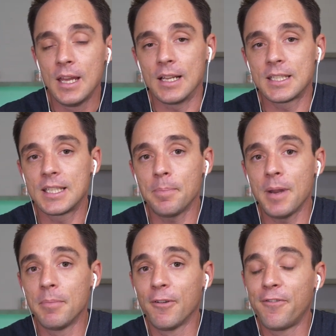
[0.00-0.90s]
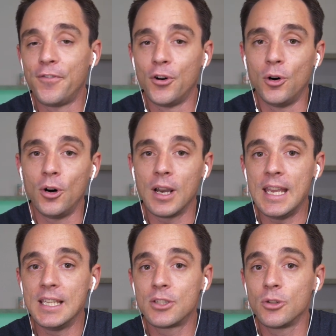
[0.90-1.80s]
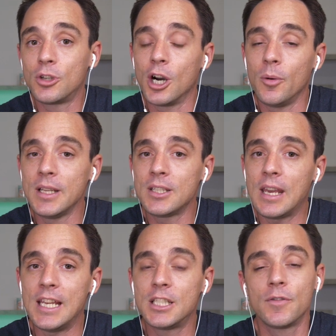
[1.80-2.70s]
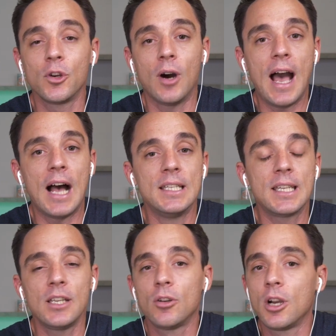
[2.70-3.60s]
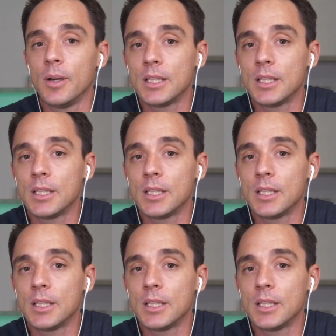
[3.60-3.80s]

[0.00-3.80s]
Now, step number 4 is to go into each of your ads, and you're going